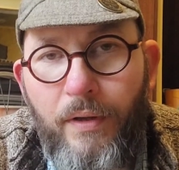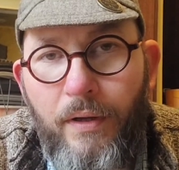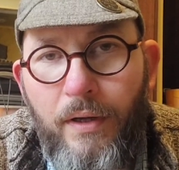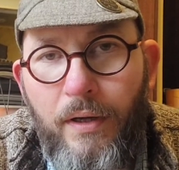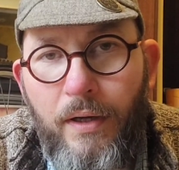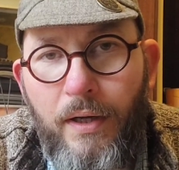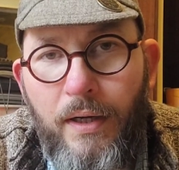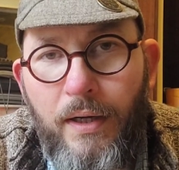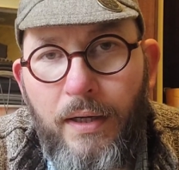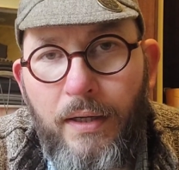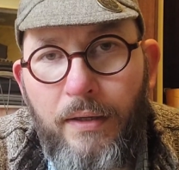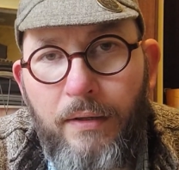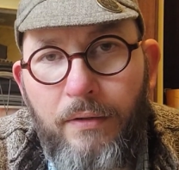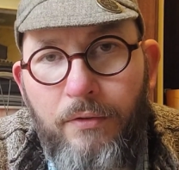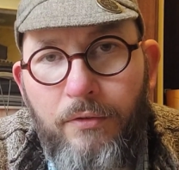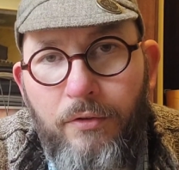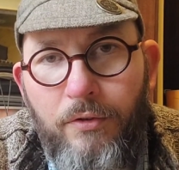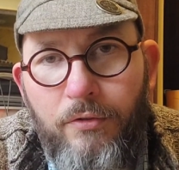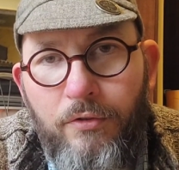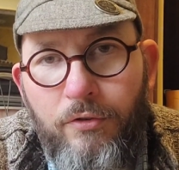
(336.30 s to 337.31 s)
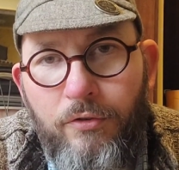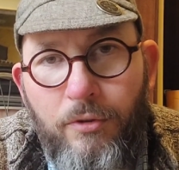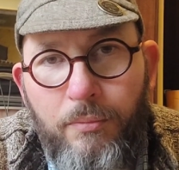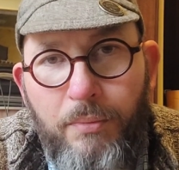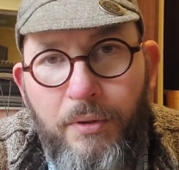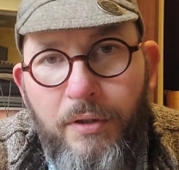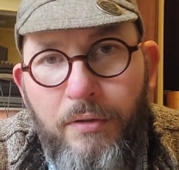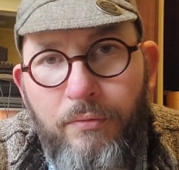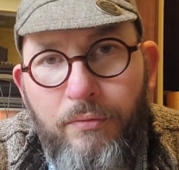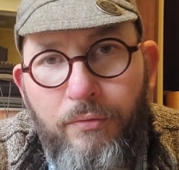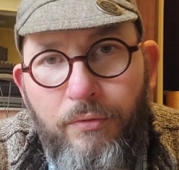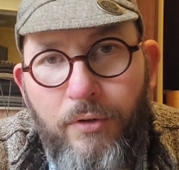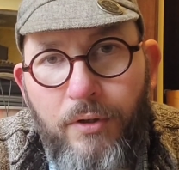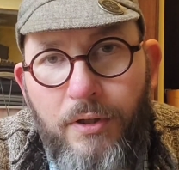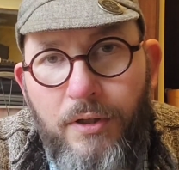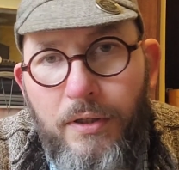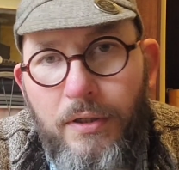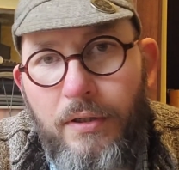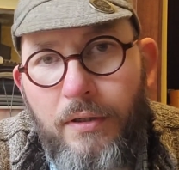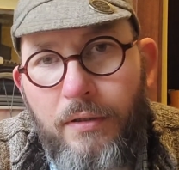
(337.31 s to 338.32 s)
and just a bit of
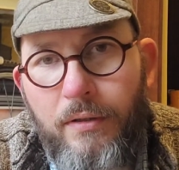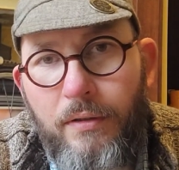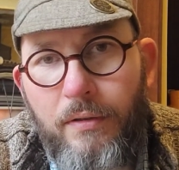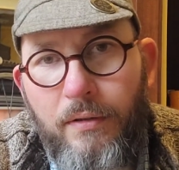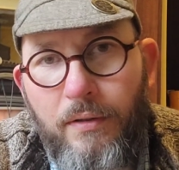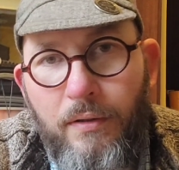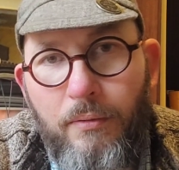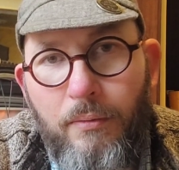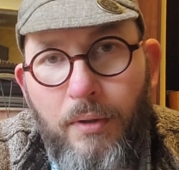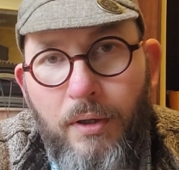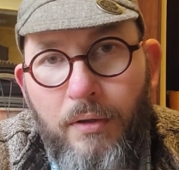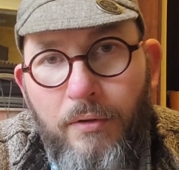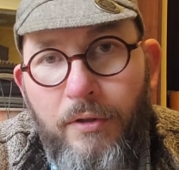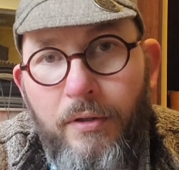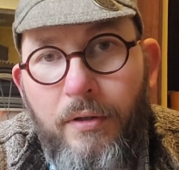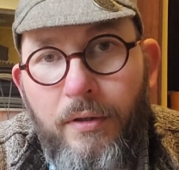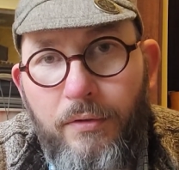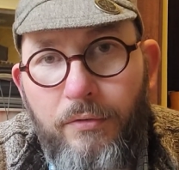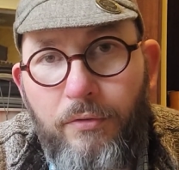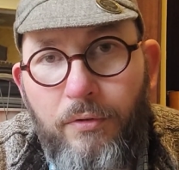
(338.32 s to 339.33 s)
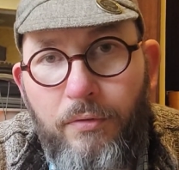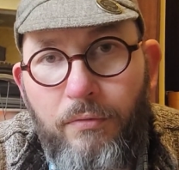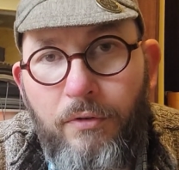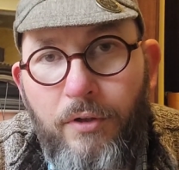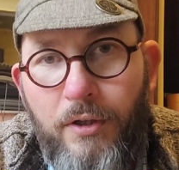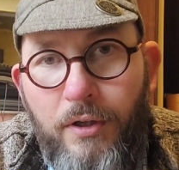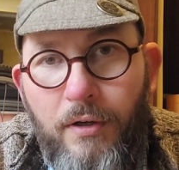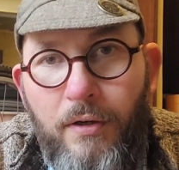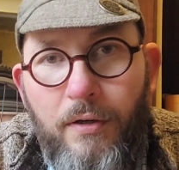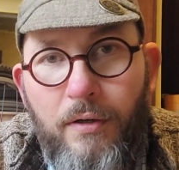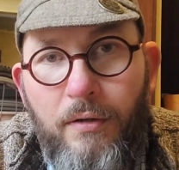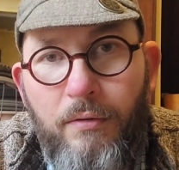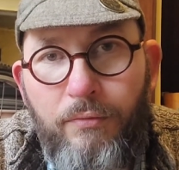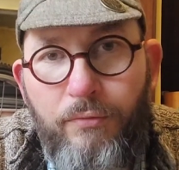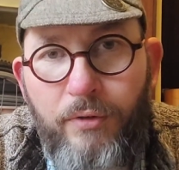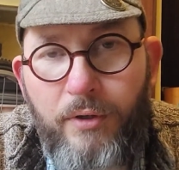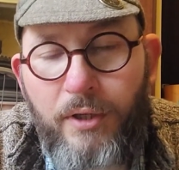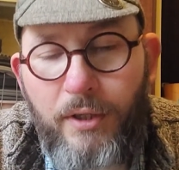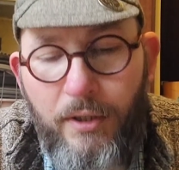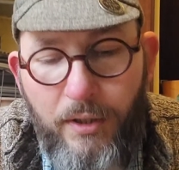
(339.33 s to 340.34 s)
the, well, sort of the curve,
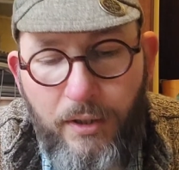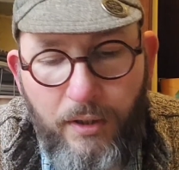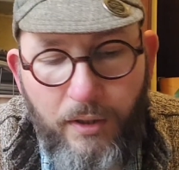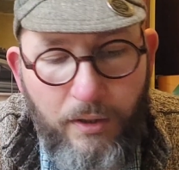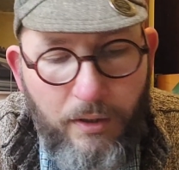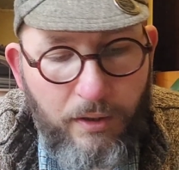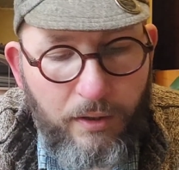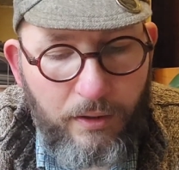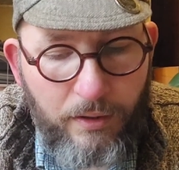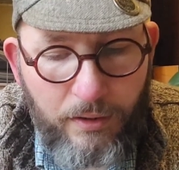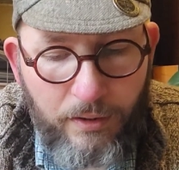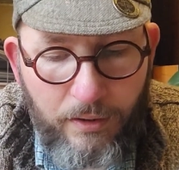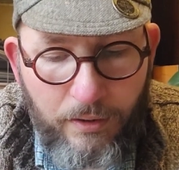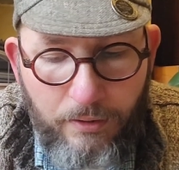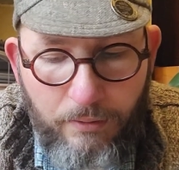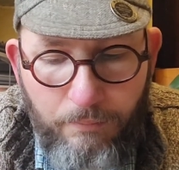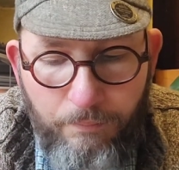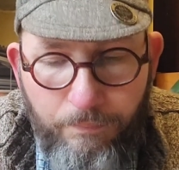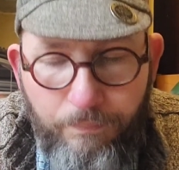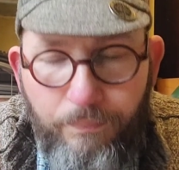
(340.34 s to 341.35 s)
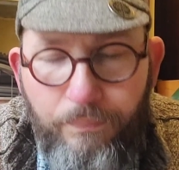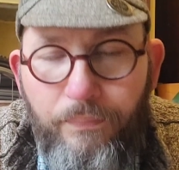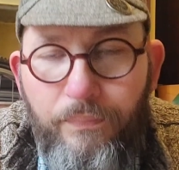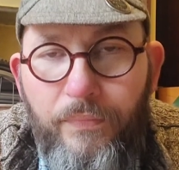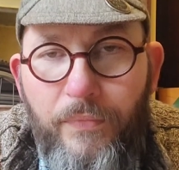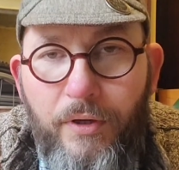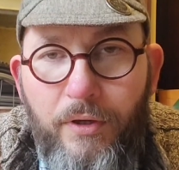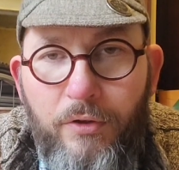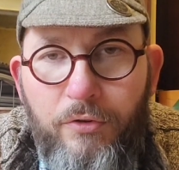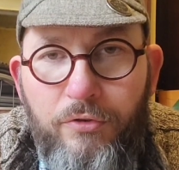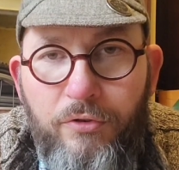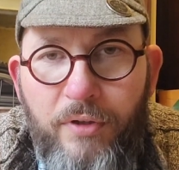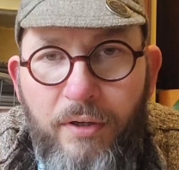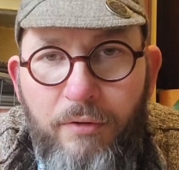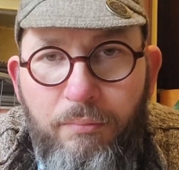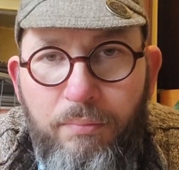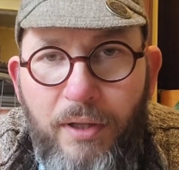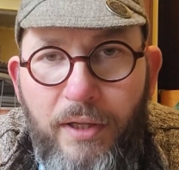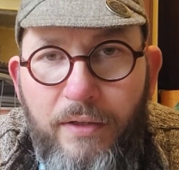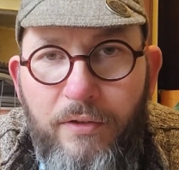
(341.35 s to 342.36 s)
I should have
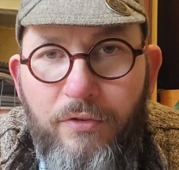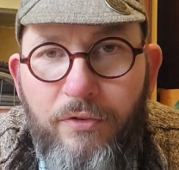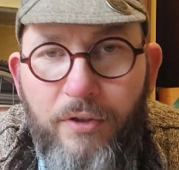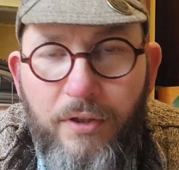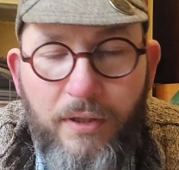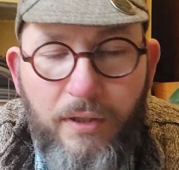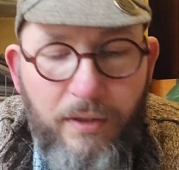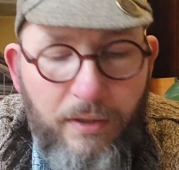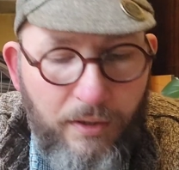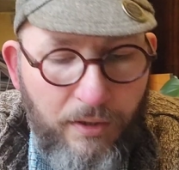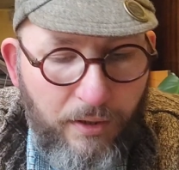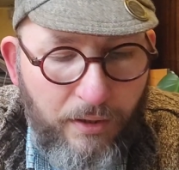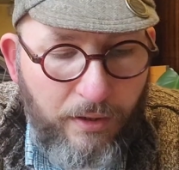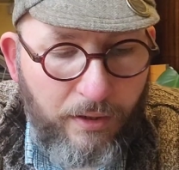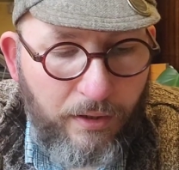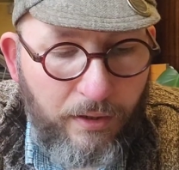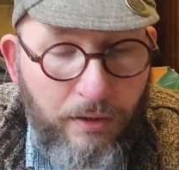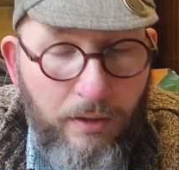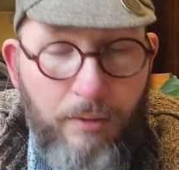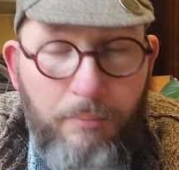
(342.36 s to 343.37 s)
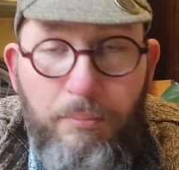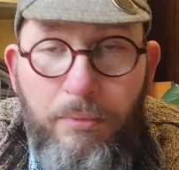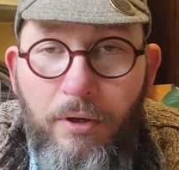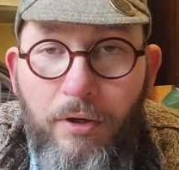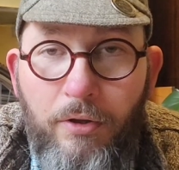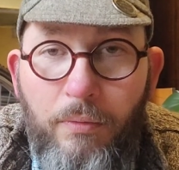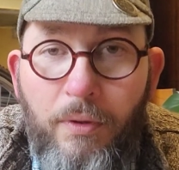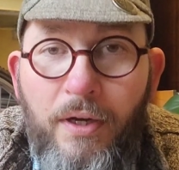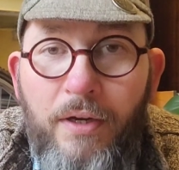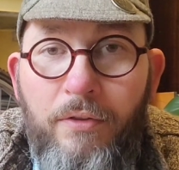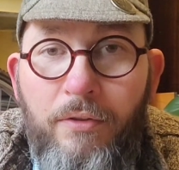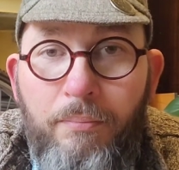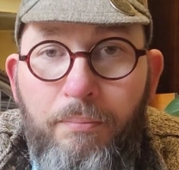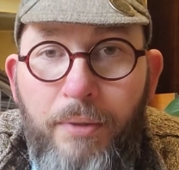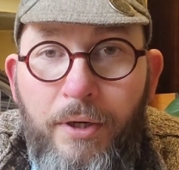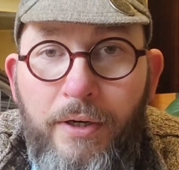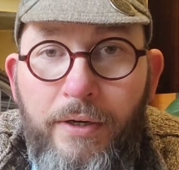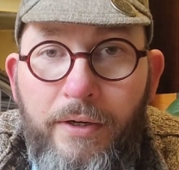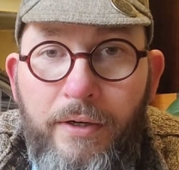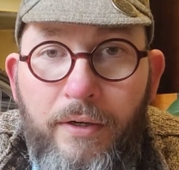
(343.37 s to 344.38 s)
plenty. By the way, the
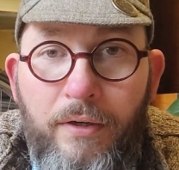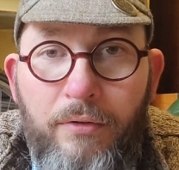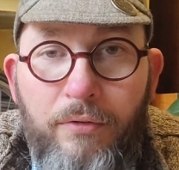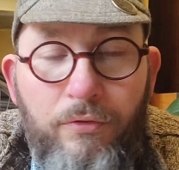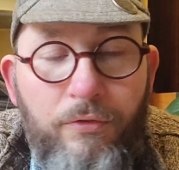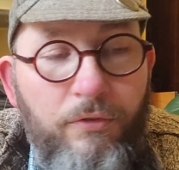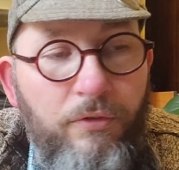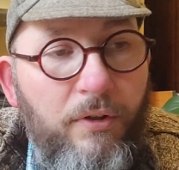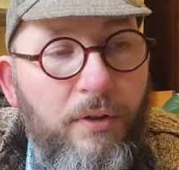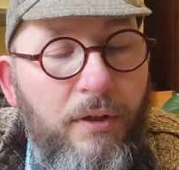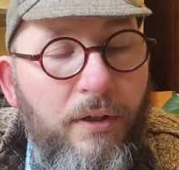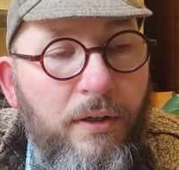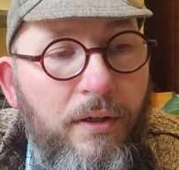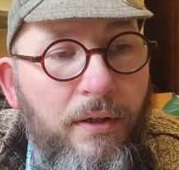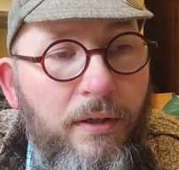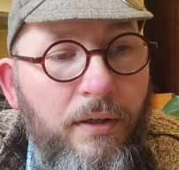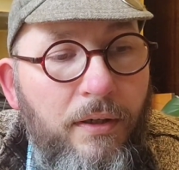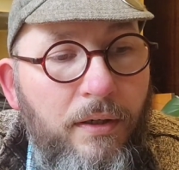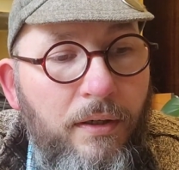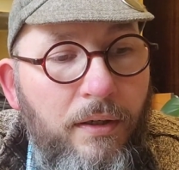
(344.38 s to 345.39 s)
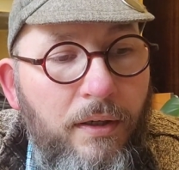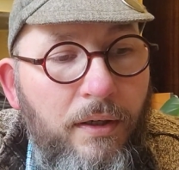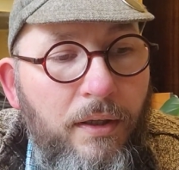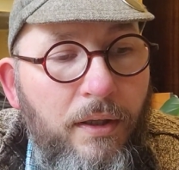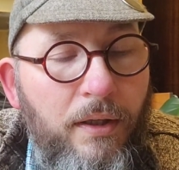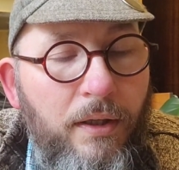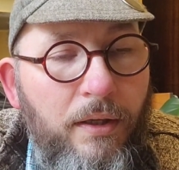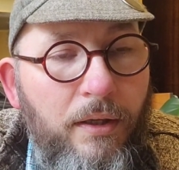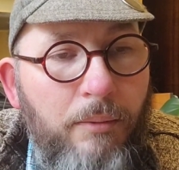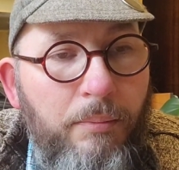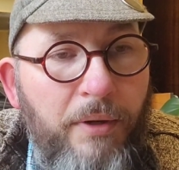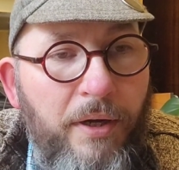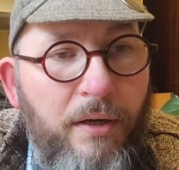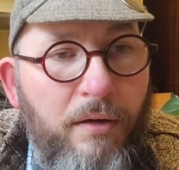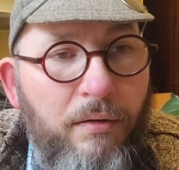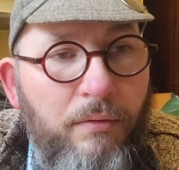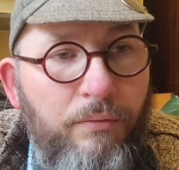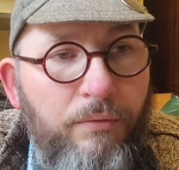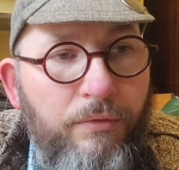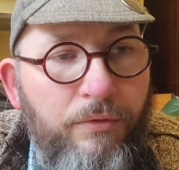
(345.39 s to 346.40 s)
bars are a pair
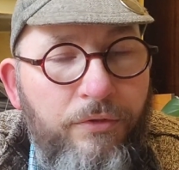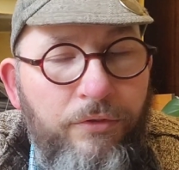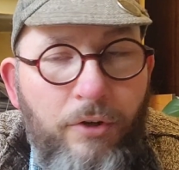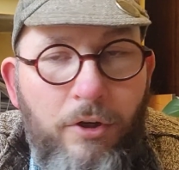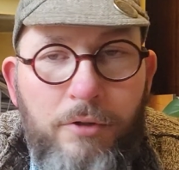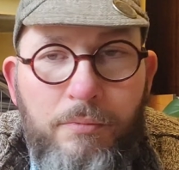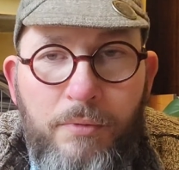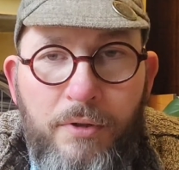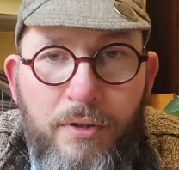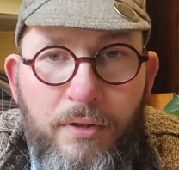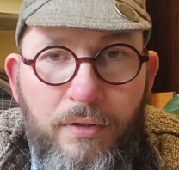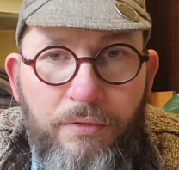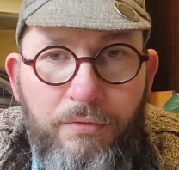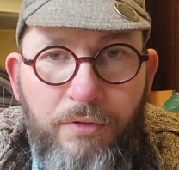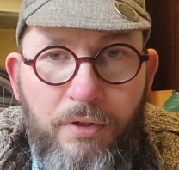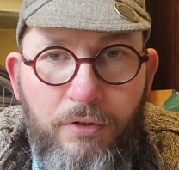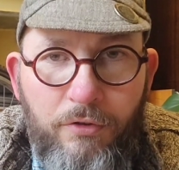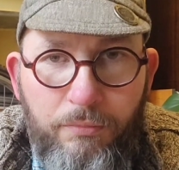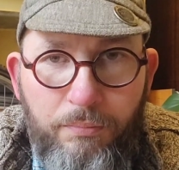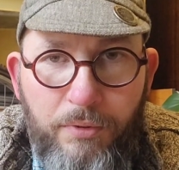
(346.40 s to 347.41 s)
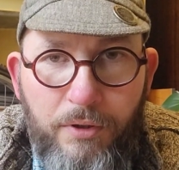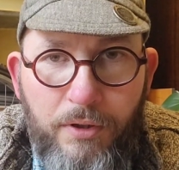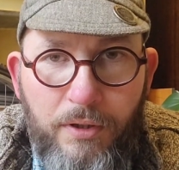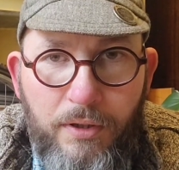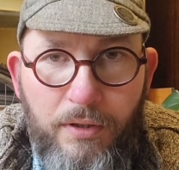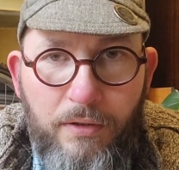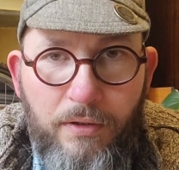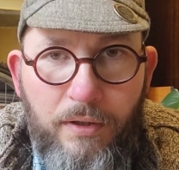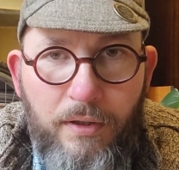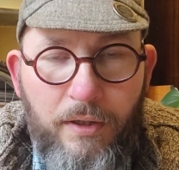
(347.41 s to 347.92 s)
of Soma 3-speed